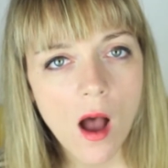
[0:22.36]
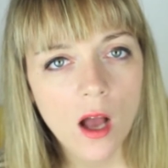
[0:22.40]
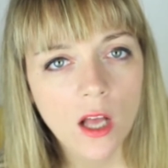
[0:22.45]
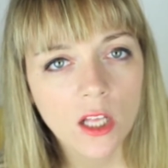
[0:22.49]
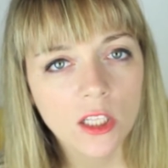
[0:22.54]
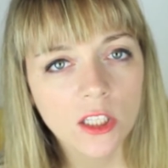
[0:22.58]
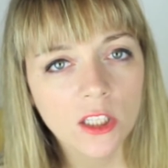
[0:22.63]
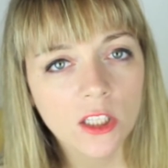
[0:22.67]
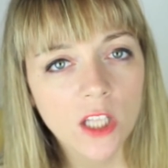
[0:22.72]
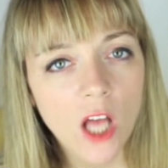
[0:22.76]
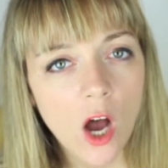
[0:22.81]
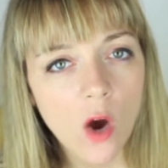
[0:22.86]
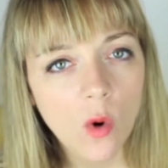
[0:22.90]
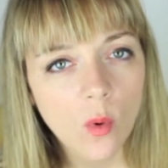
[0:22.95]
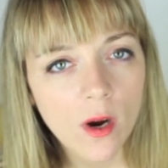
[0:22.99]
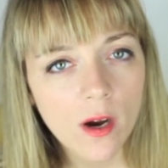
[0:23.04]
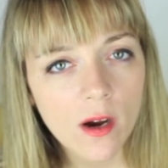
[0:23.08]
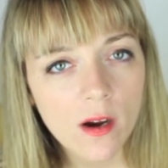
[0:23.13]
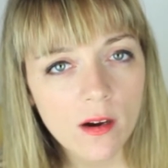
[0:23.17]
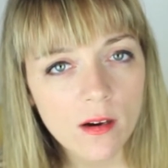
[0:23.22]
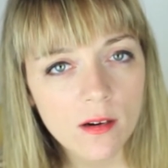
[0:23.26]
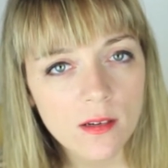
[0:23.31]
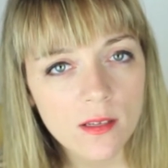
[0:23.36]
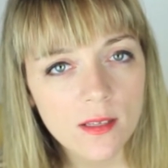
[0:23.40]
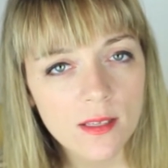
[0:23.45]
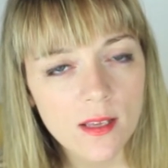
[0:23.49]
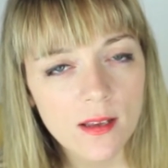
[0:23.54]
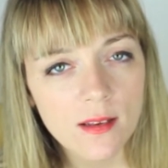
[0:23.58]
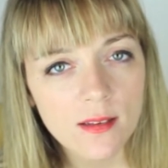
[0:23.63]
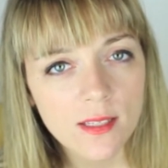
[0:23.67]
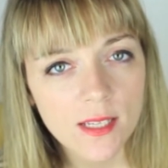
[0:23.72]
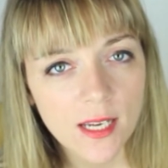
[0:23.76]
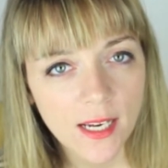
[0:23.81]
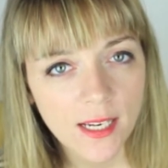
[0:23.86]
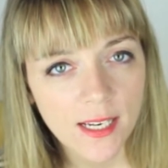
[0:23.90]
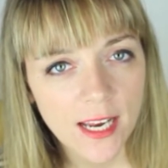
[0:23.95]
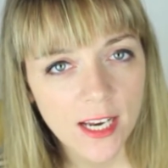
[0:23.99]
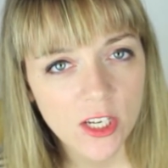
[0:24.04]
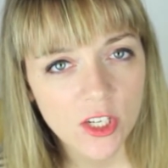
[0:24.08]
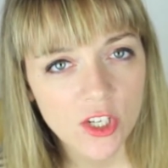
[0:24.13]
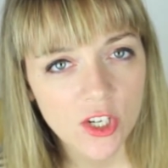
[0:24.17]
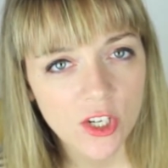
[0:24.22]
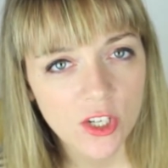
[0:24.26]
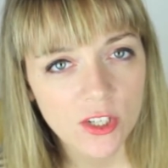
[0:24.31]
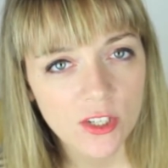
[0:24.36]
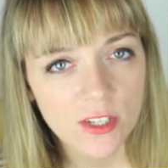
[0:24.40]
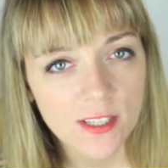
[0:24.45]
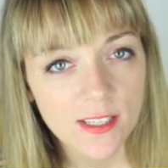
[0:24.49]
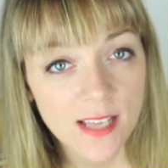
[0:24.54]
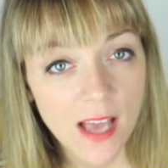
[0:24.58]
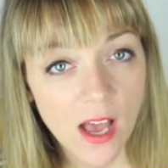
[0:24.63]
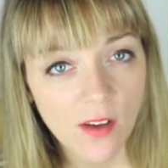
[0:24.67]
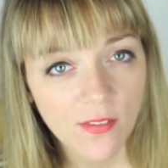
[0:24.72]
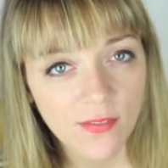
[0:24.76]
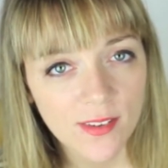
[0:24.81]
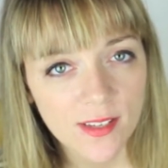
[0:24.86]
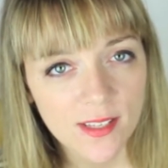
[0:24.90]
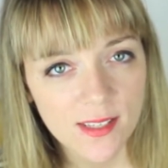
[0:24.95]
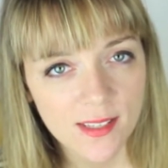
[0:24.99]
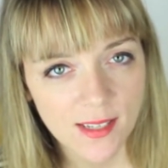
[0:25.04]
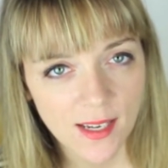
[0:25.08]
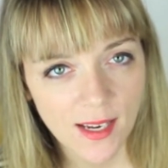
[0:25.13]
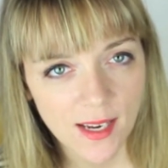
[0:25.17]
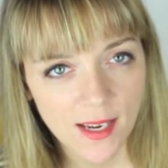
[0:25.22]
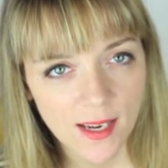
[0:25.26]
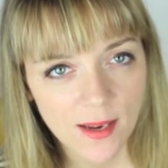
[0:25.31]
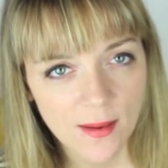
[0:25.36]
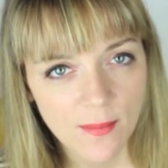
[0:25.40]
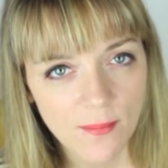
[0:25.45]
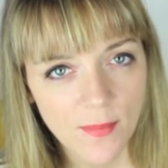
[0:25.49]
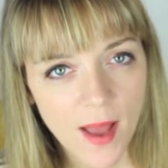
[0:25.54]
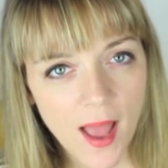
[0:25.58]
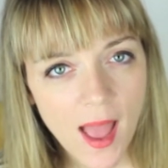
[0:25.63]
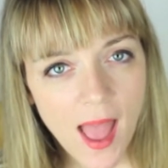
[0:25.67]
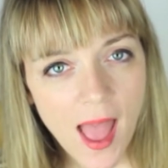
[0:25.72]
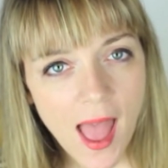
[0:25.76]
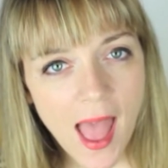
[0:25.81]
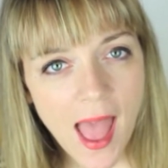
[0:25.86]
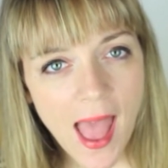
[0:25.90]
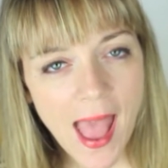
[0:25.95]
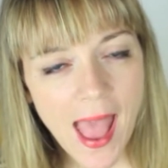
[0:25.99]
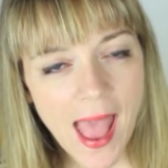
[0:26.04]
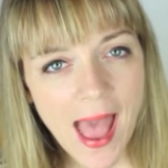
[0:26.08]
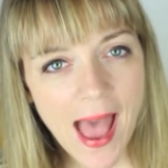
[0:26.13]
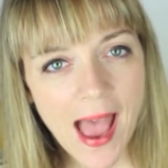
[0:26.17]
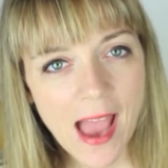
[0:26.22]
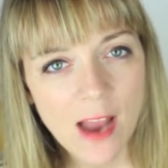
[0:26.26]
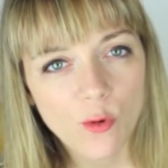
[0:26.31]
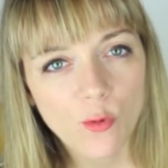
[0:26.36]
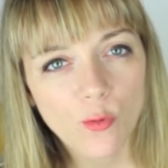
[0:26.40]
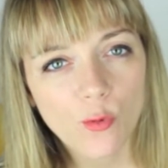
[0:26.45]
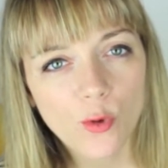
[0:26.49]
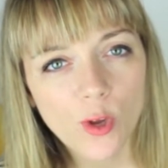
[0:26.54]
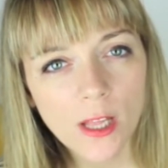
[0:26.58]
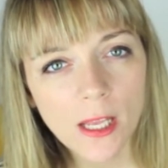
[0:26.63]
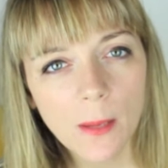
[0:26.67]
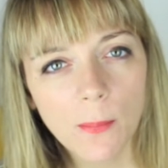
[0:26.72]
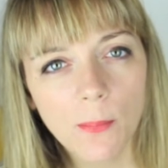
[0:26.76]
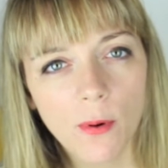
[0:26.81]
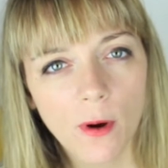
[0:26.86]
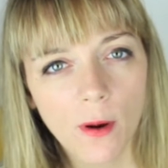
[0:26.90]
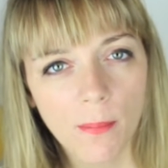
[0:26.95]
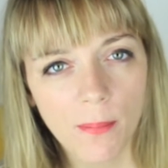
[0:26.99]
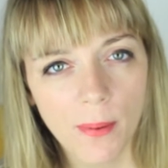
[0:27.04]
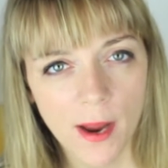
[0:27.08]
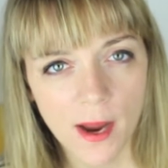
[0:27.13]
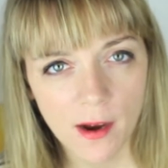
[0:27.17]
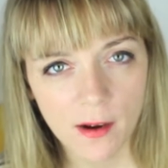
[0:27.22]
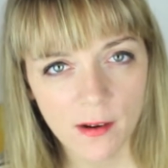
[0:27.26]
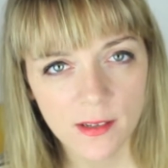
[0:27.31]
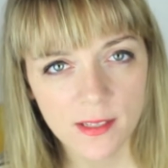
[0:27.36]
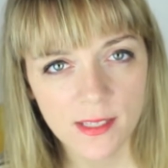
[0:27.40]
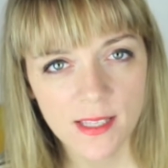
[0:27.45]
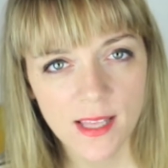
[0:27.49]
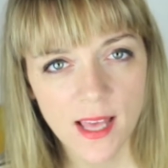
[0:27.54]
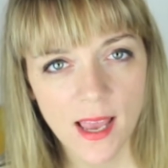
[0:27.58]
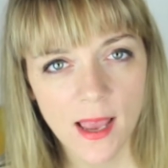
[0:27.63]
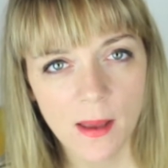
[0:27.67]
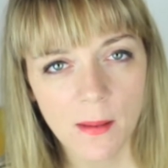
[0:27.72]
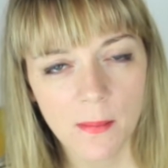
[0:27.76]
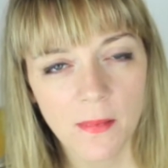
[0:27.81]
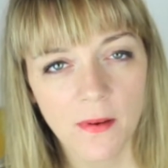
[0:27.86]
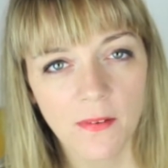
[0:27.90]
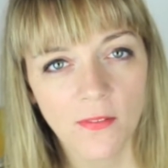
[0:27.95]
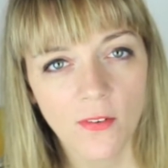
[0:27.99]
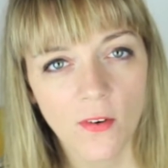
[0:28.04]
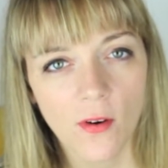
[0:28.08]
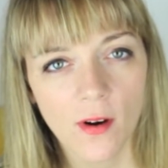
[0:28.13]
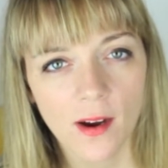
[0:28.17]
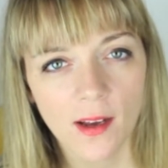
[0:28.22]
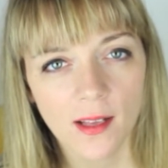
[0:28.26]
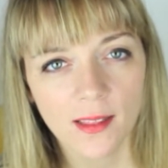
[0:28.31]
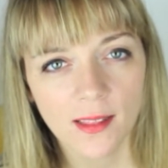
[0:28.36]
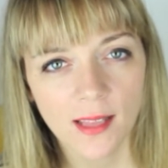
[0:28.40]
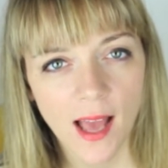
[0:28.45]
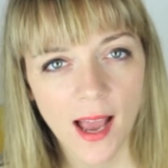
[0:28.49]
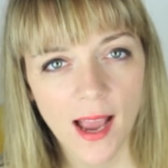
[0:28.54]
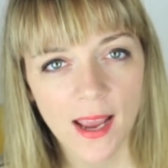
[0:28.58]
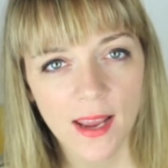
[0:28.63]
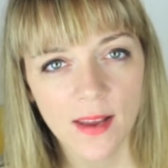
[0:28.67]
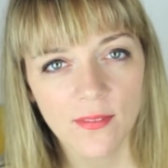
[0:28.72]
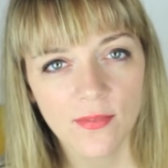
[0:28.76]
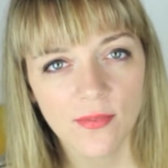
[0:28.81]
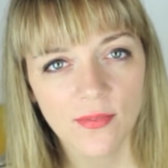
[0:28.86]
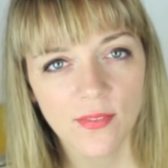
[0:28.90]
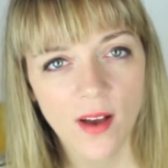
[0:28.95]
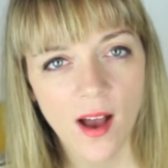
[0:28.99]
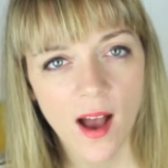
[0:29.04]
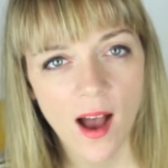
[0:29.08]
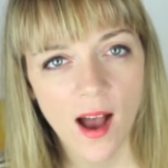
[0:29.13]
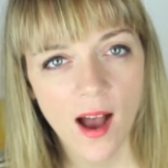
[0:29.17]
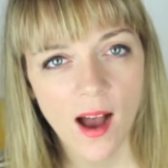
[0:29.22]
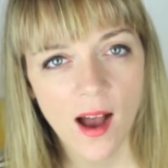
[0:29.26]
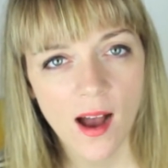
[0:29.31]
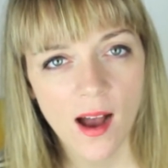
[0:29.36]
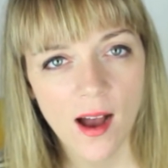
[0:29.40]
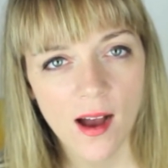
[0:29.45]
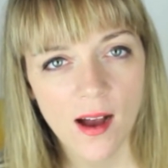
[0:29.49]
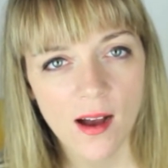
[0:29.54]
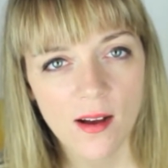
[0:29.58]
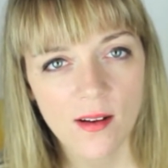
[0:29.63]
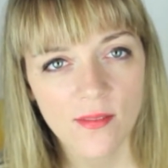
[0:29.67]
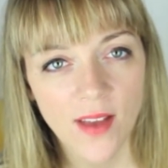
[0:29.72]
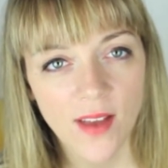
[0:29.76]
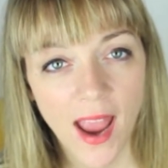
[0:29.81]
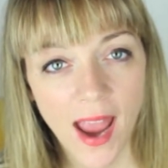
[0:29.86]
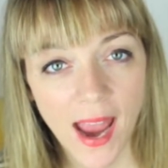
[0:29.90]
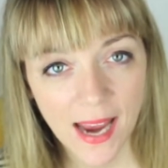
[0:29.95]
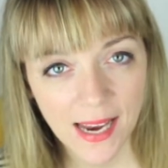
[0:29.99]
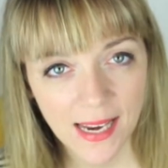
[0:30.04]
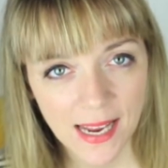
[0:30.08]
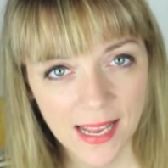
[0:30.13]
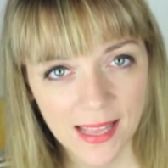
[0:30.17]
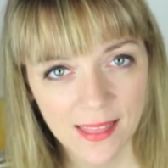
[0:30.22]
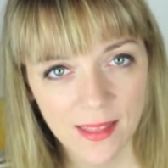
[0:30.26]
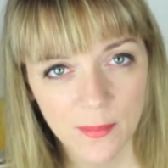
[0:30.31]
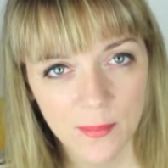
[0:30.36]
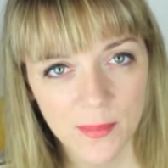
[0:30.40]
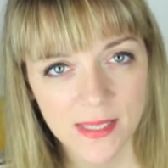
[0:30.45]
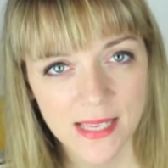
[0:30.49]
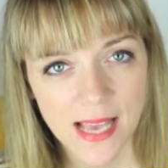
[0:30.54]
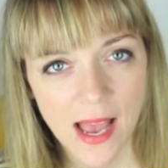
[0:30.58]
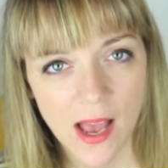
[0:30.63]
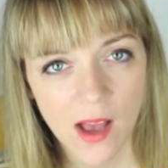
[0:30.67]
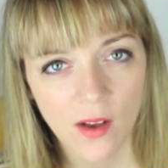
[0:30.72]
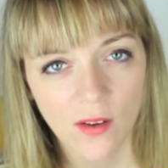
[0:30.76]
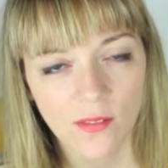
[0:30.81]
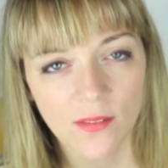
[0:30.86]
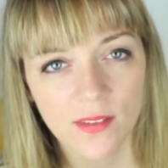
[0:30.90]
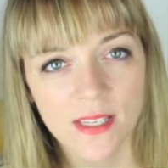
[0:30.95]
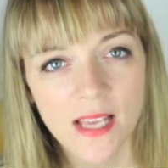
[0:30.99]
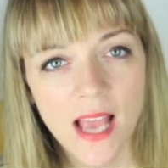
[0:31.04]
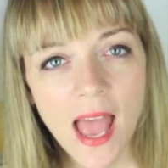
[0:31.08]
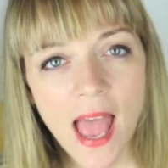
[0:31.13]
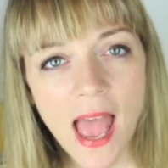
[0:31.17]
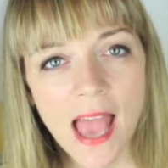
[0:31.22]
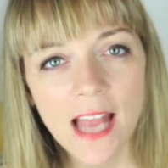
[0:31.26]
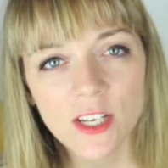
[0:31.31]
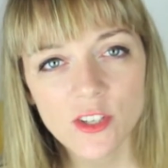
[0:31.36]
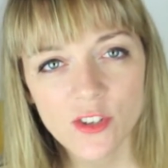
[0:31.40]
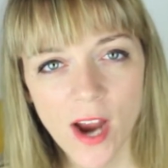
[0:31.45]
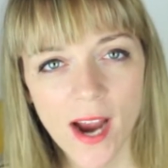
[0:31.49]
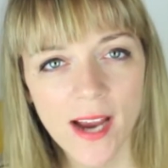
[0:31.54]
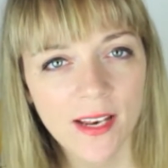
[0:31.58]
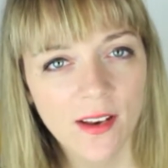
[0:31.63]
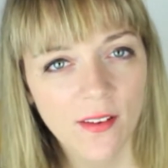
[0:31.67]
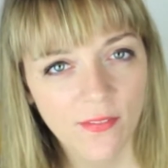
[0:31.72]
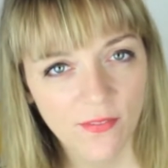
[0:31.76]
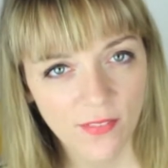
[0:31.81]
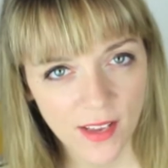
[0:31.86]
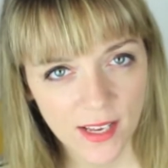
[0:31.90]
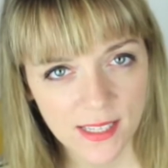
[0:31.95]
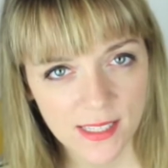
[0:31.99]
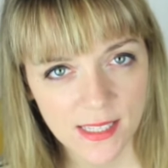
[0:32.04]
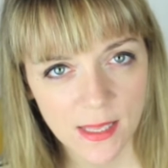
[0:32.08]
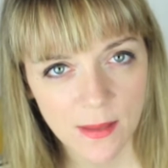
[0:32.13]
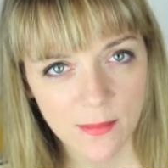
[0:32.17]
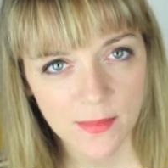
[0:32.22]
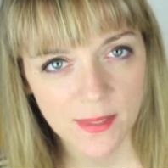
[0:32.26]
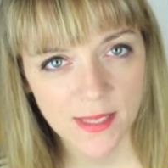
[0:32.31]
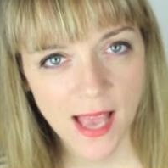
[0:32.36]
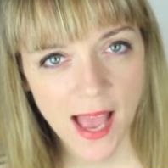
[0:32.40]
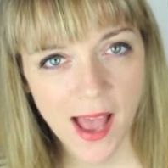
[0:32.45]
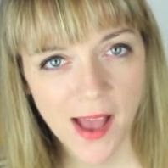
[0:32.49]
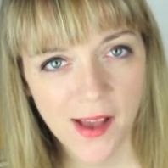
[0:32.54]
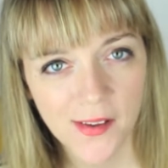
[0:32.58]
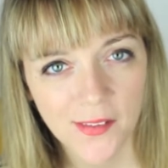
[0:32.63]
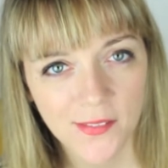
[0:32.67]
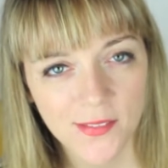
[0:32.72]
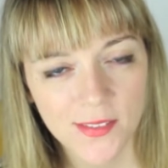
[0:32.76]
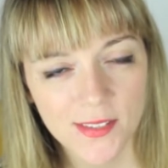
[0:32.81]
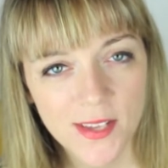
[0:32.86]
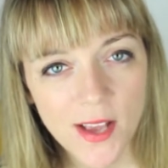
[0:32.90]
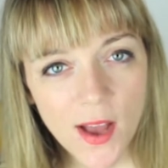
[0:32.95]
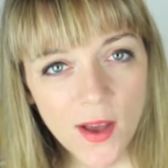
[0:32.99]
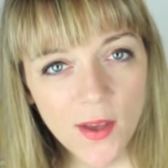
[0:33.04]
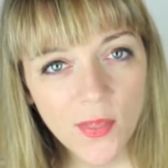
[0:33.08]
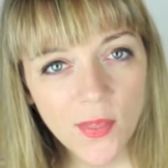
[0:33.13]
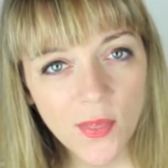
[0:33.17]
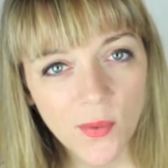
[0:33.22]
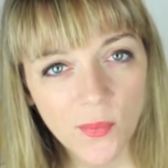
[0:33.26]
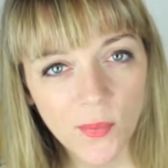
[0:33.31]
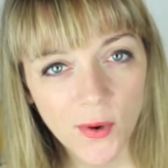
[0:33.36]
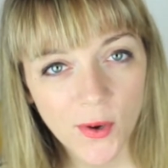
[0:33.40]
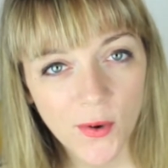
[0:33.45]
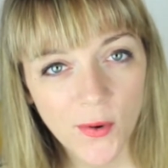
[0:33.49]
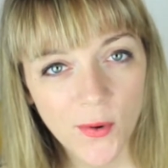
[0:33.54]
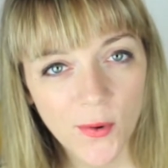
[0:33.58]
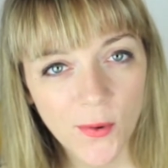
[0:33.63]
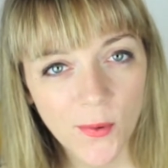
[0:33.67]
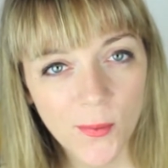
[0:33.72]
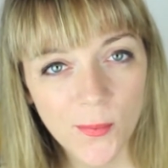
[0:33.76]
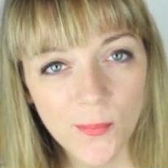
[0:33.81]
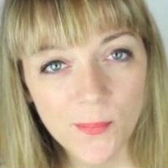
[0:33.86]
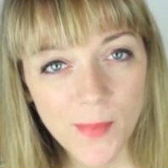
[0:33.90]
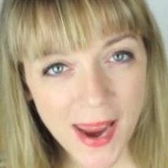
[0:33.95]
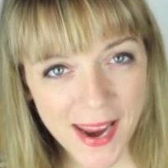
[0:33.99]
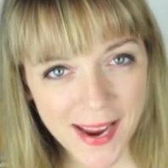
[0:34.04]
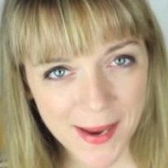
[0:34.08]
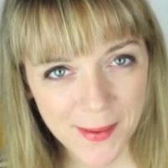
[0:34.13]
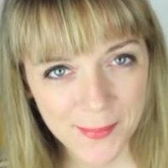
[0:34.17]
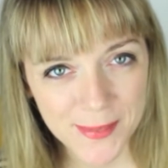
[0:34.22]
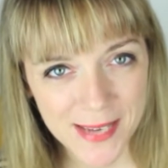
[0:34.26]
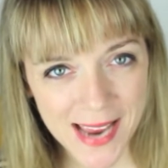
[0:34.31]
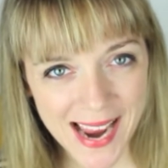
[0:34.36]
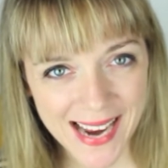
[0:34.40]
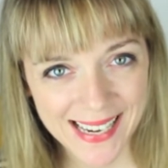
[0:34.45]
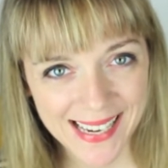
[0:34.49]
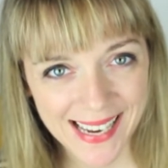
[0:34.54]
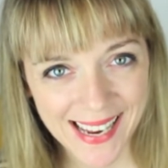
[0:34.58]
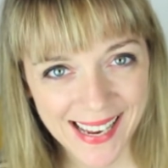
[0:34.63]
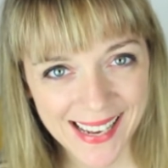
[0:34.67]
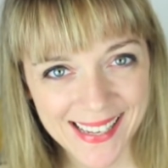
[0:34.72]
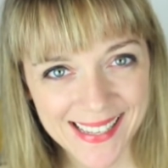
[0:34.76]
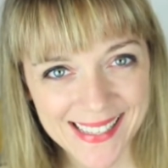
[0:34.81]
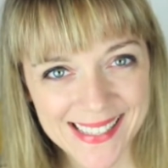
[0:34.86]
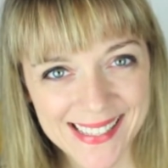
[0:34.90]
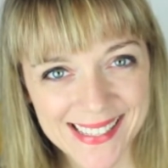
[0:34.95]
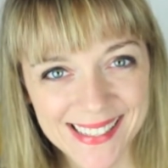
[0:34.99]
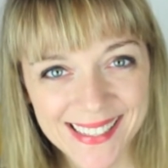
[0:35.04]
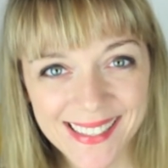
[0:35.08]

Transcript: lowers teenagers' self esteem and really prepares them for a life of hating themselves and trying to fix themselves through makeup techniques.